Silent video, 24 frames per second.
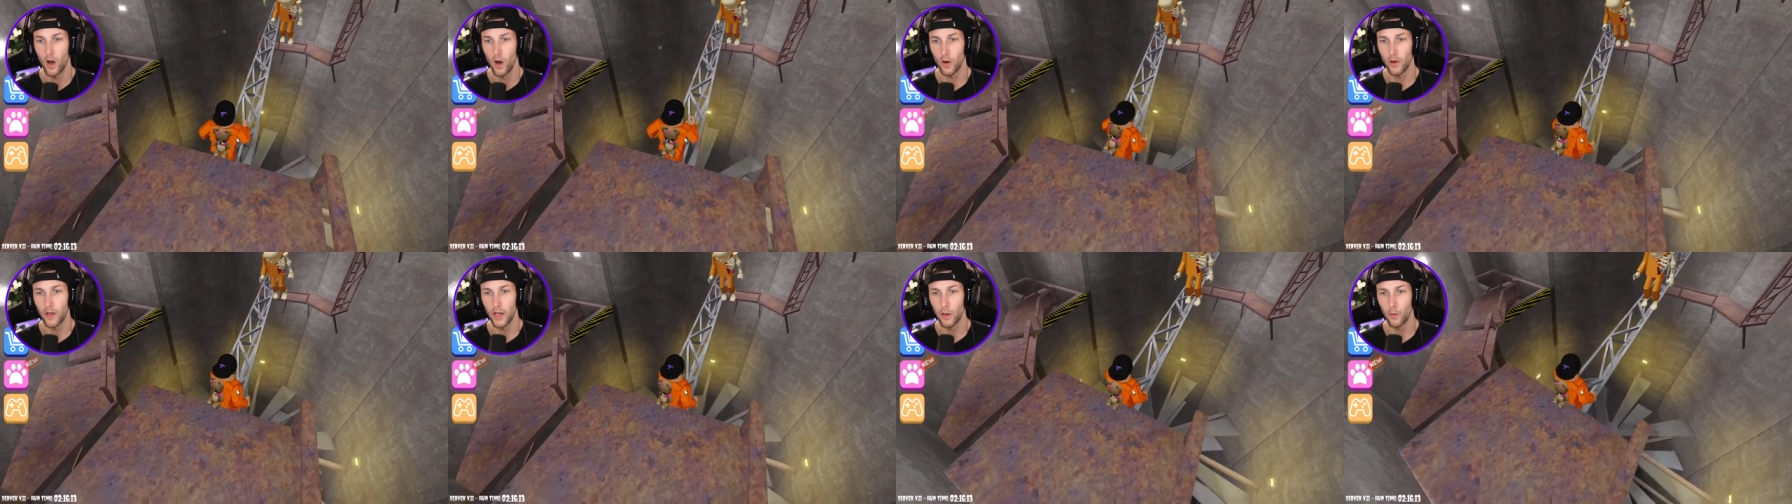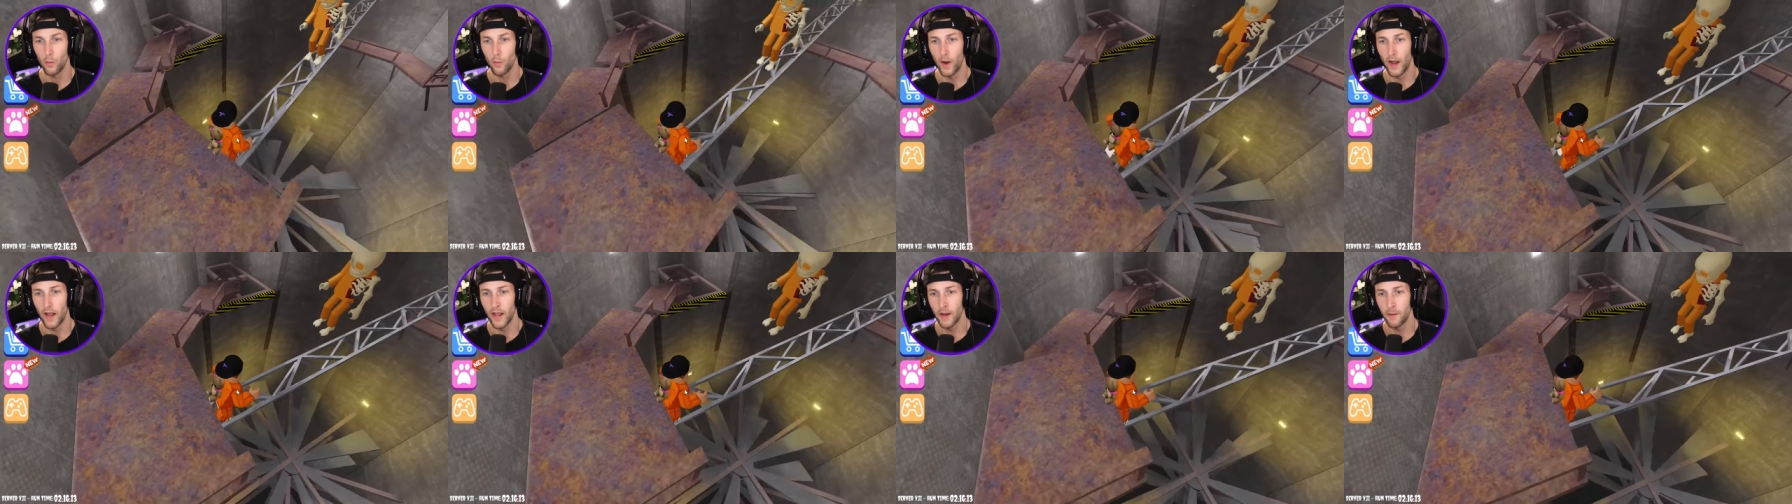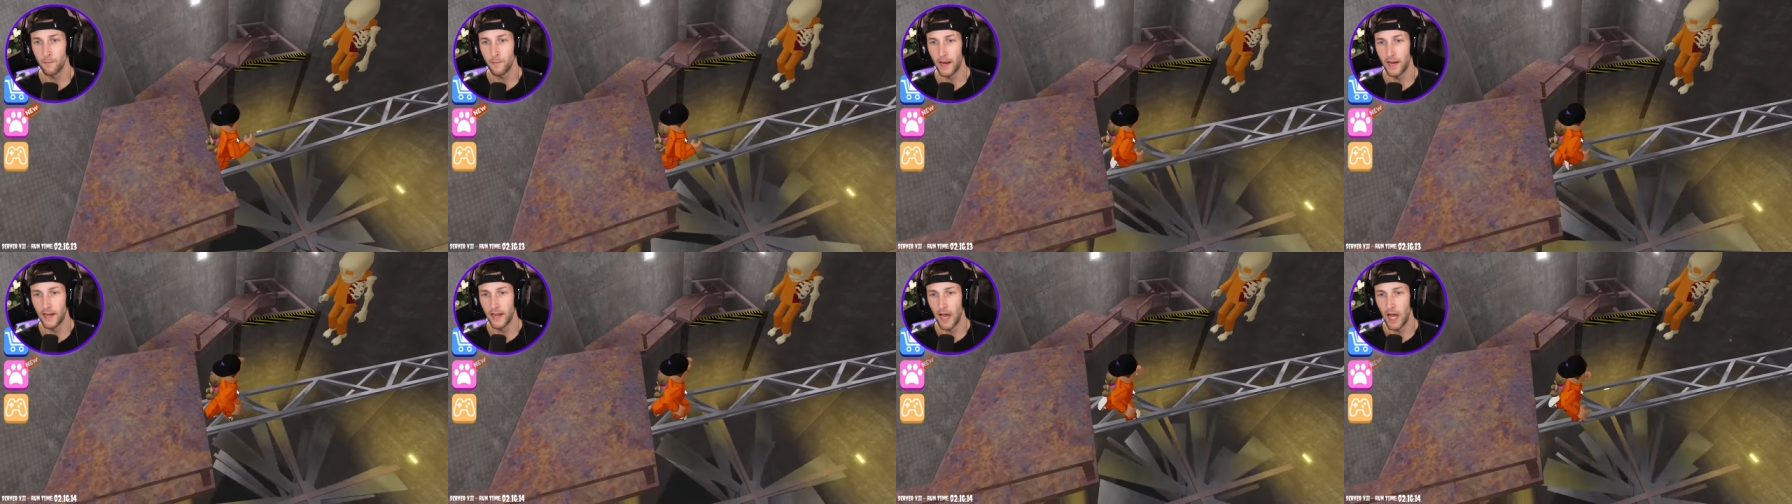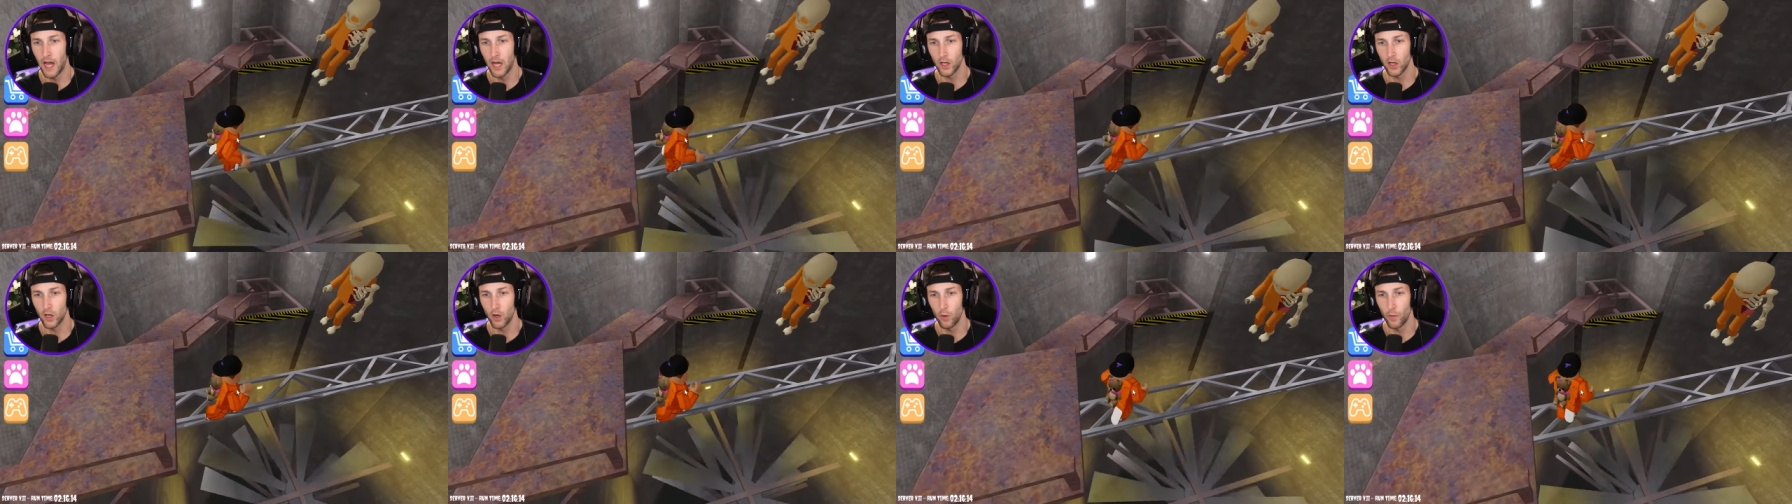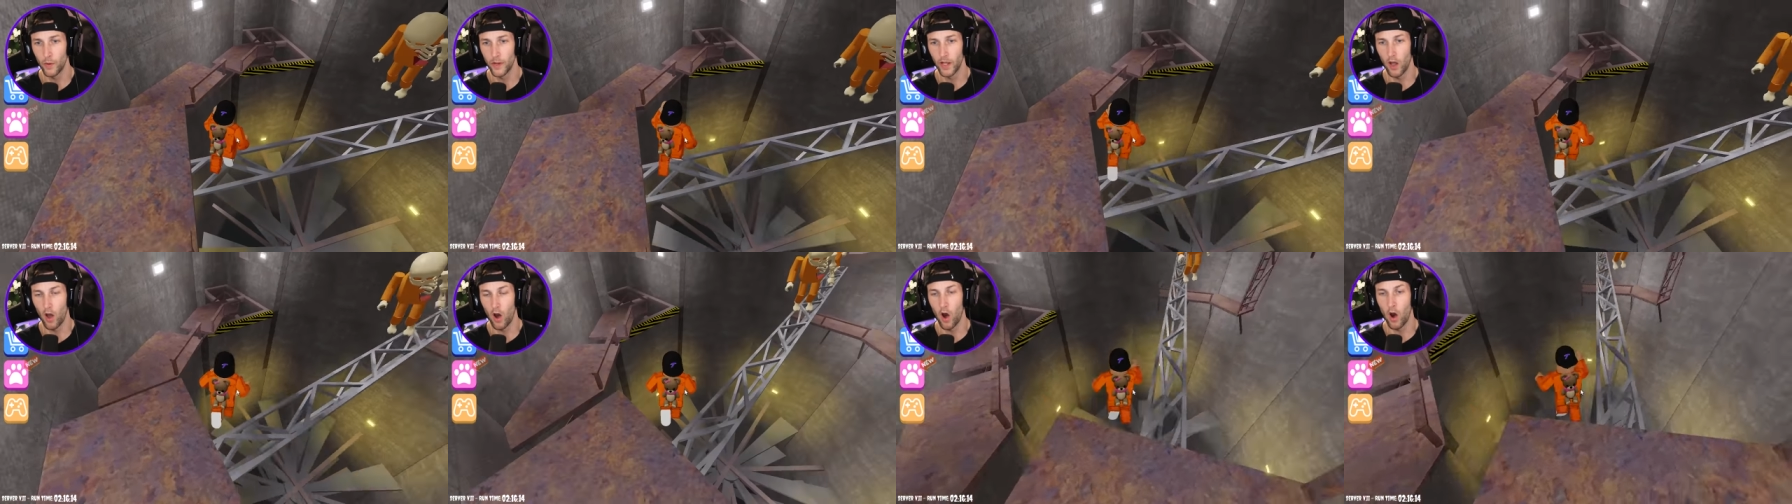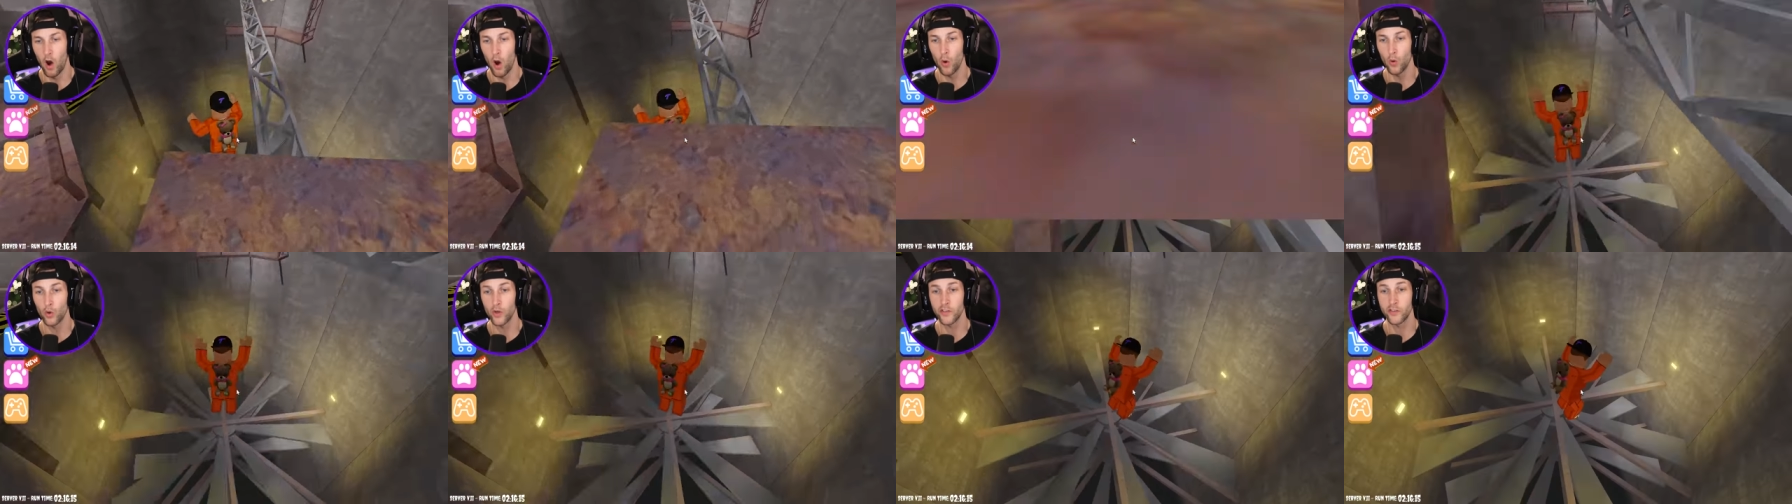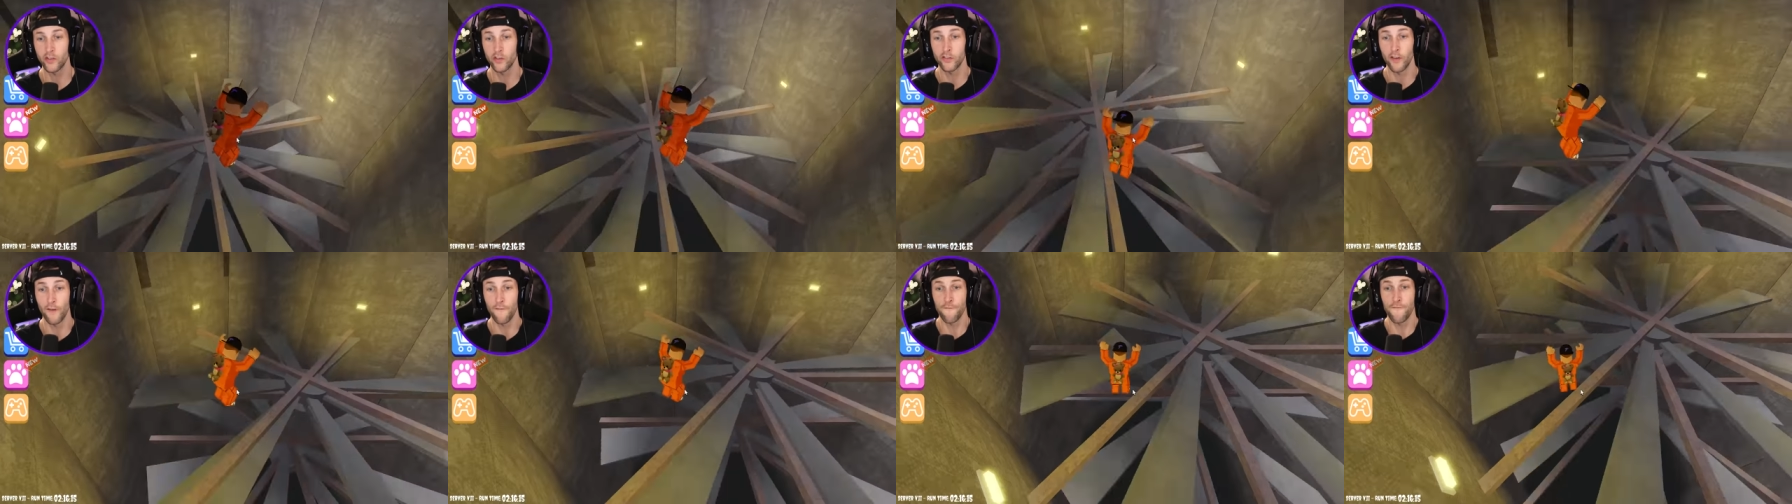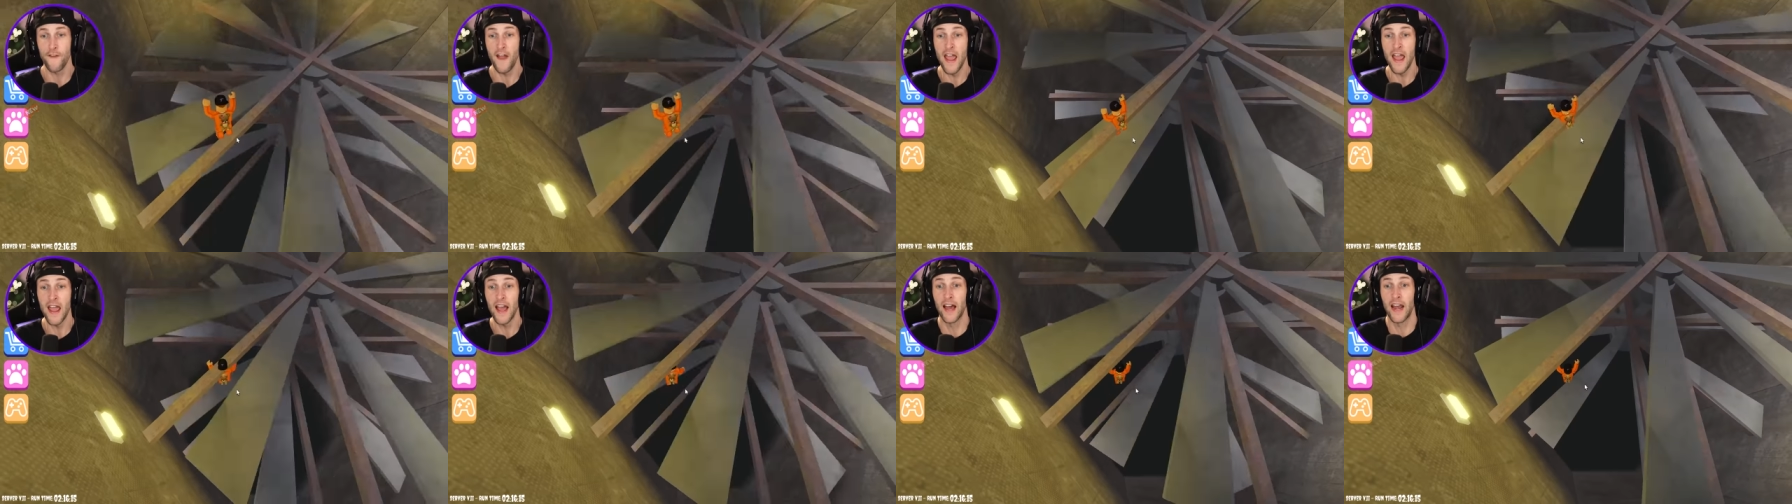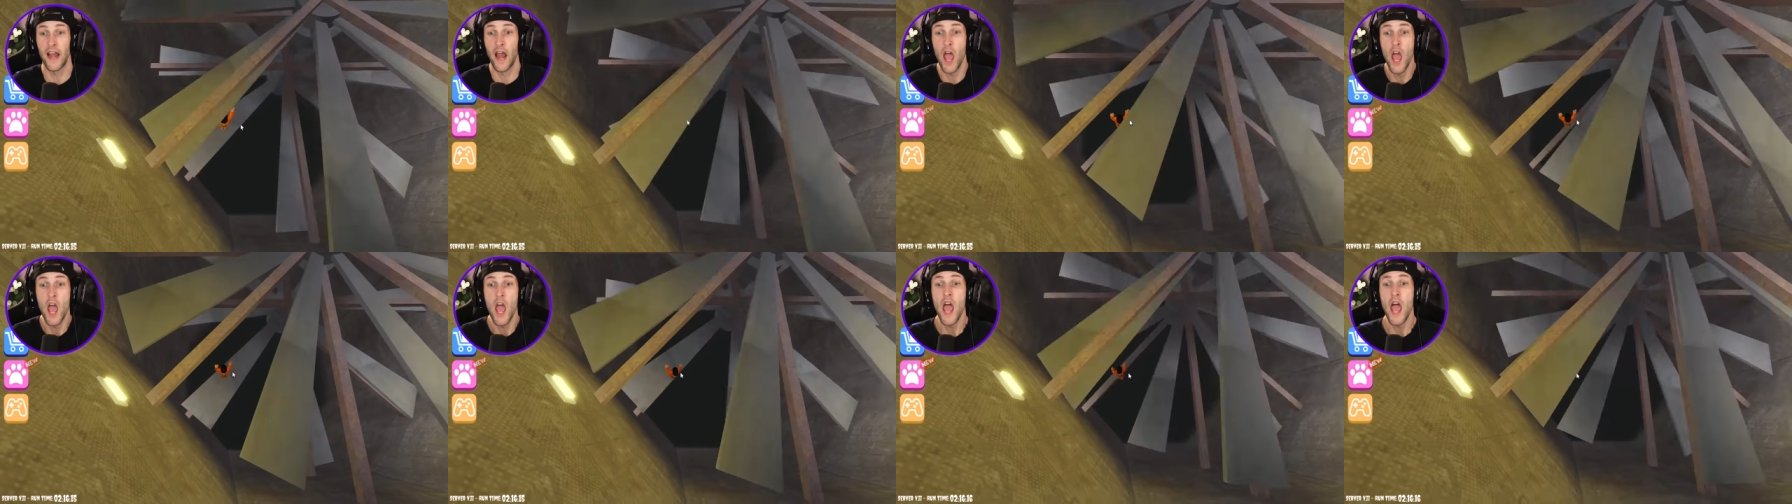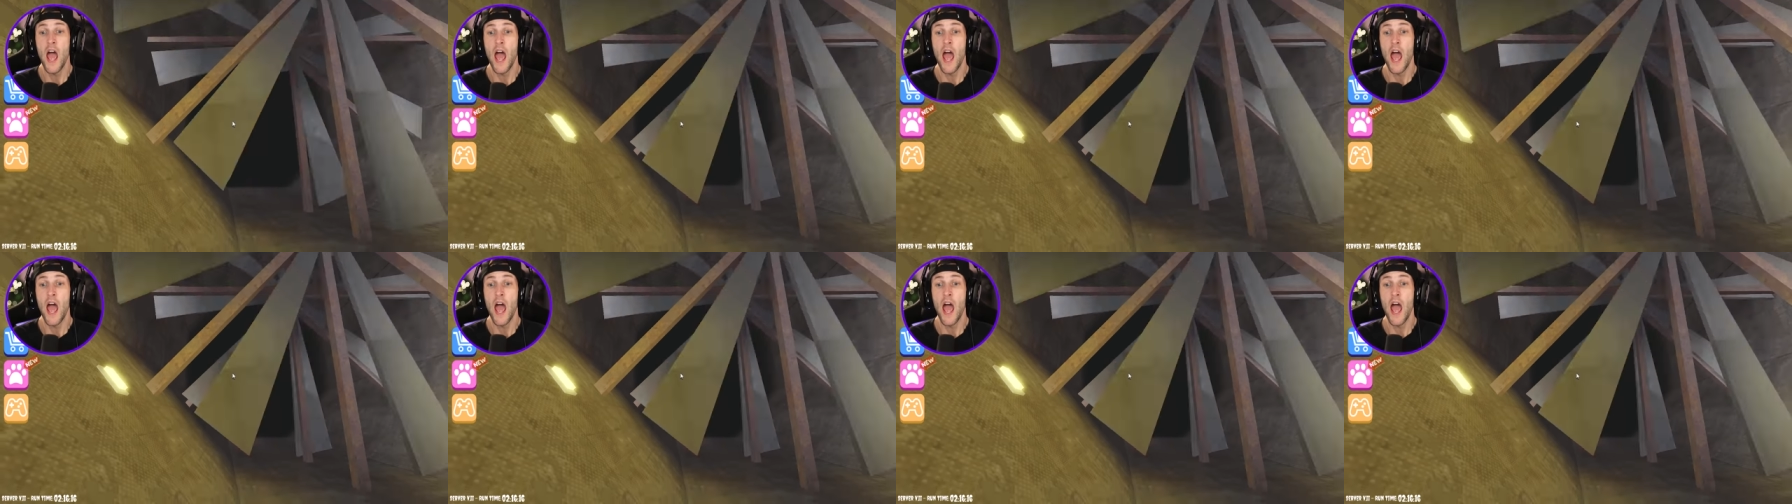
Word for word: Okay, why am I not going? Oh, because there's a fan!